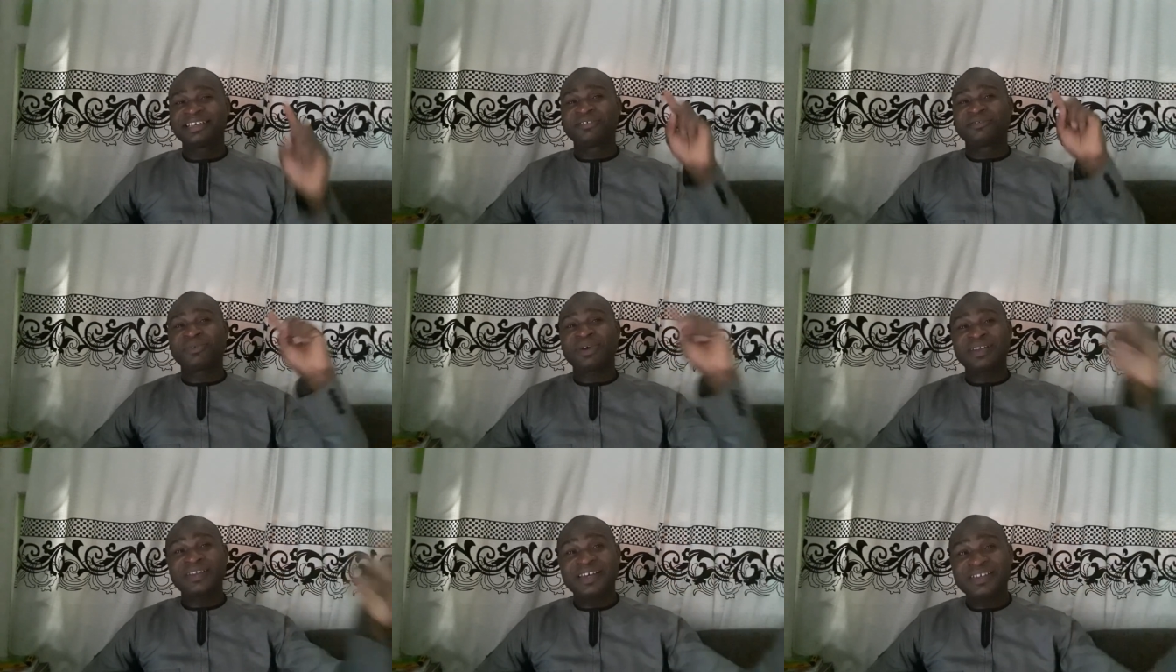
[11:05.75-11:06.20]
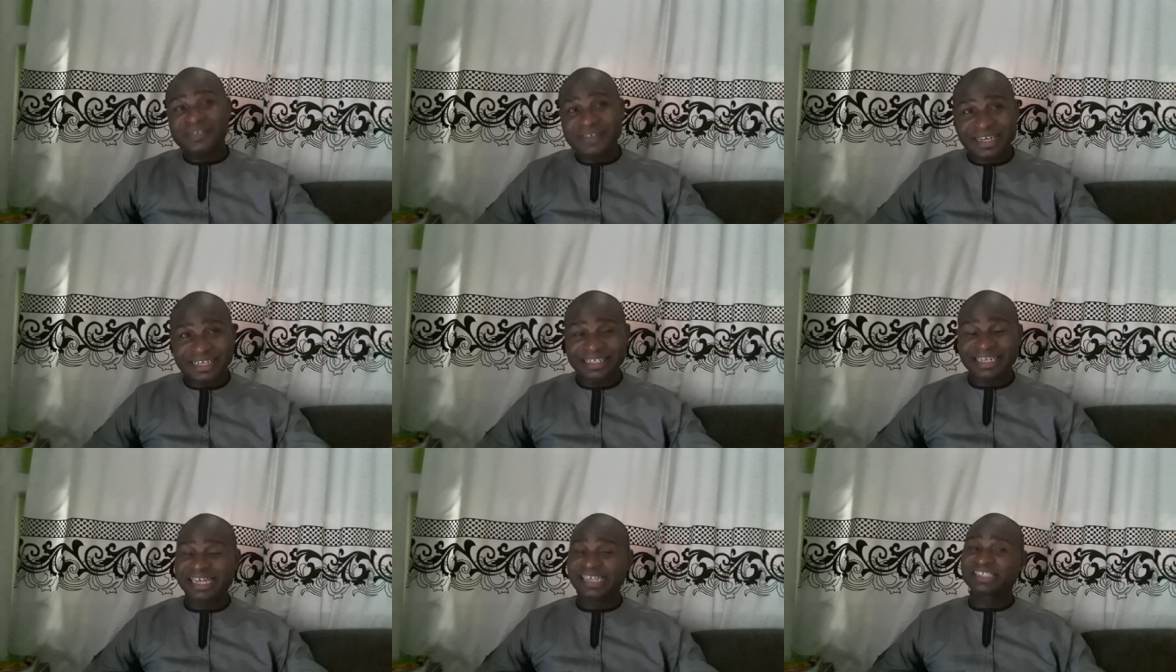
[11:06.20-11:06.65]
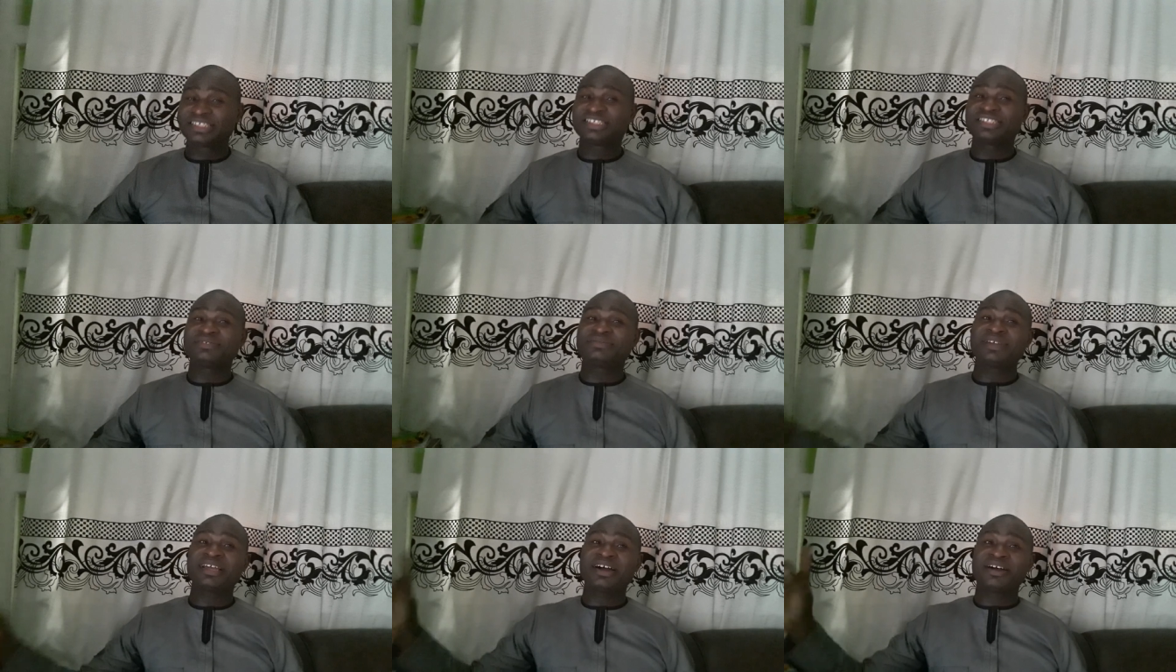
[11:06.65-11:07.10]
Whether you're in
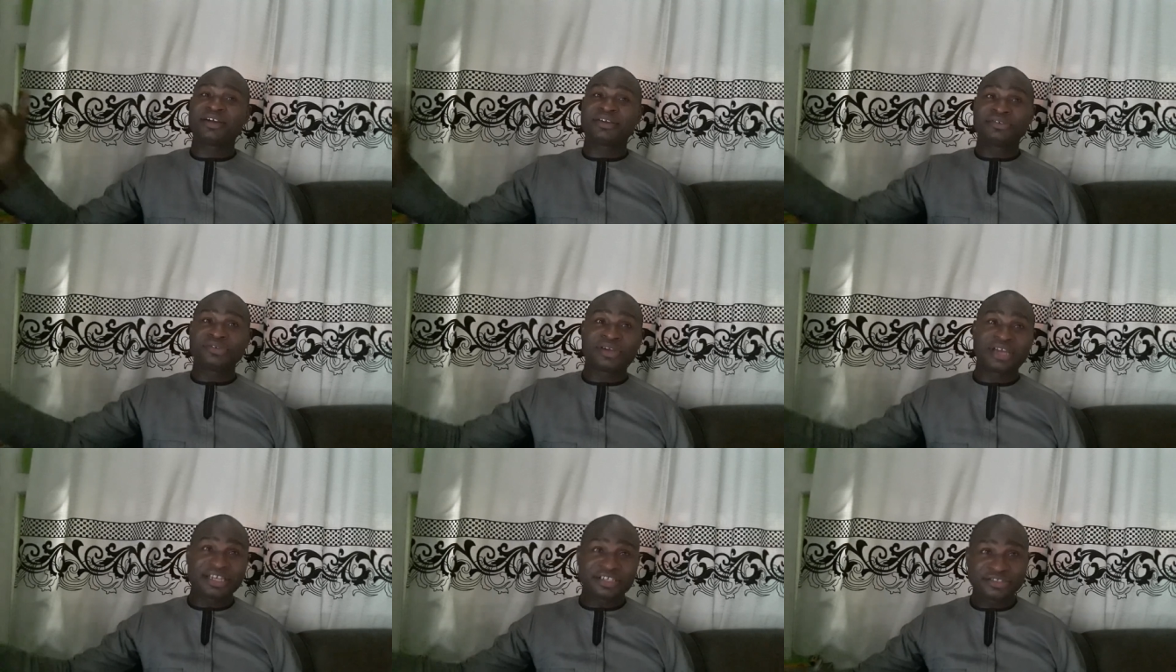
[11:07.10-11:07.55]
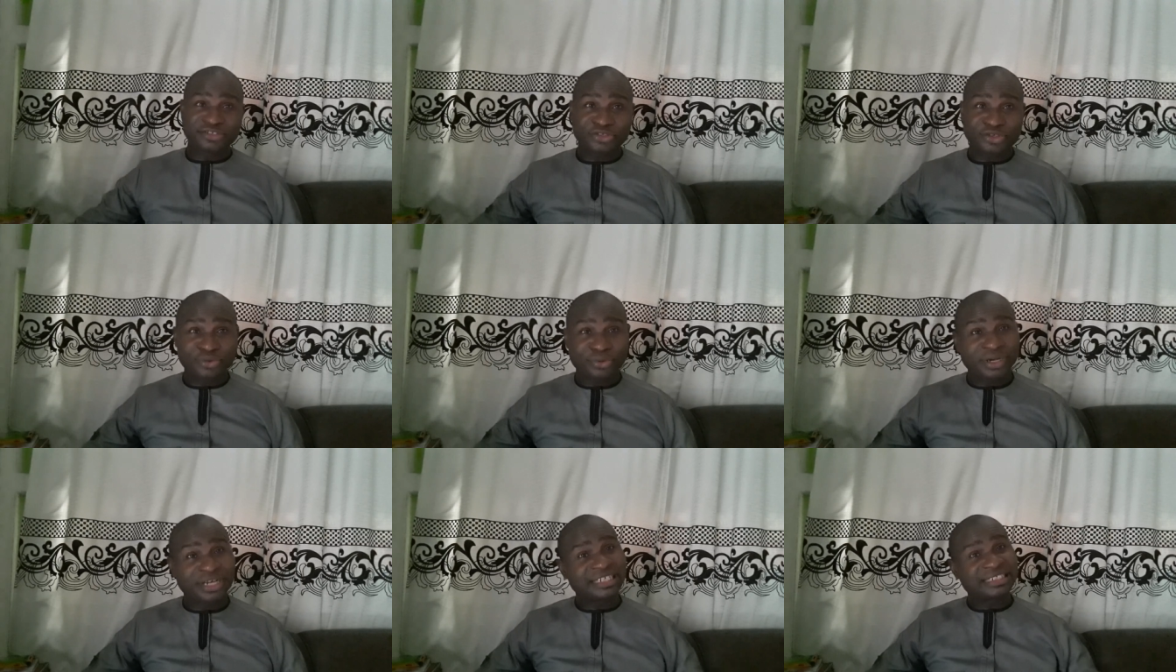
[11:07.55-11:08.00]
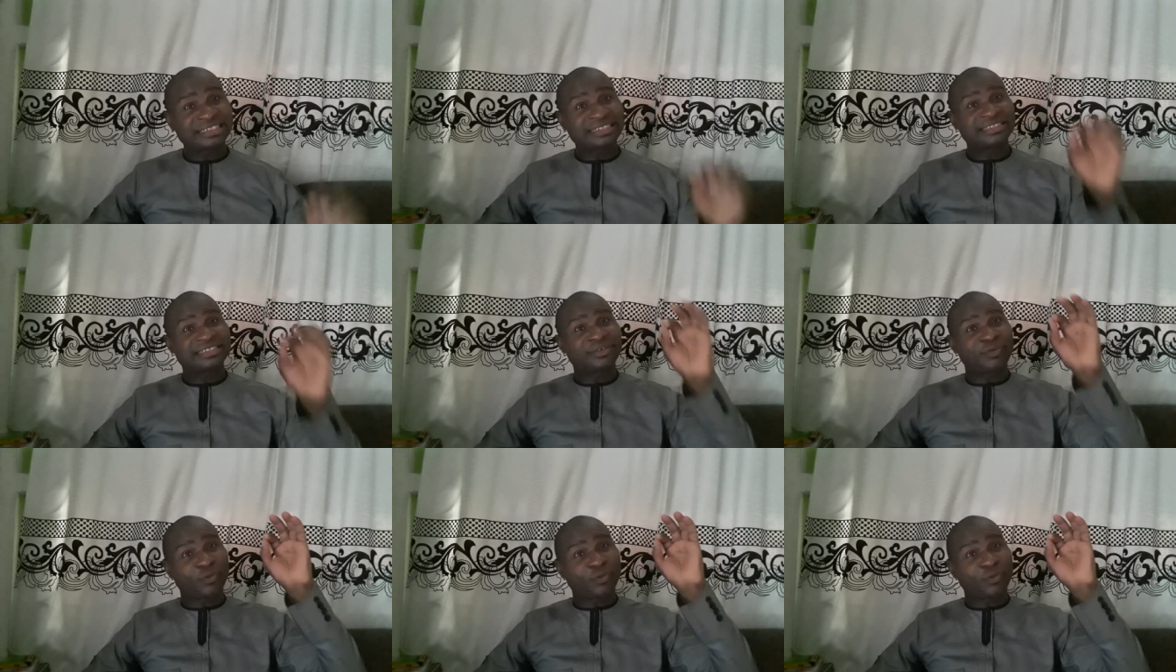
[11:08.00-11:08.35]
Nigeria or you're in US,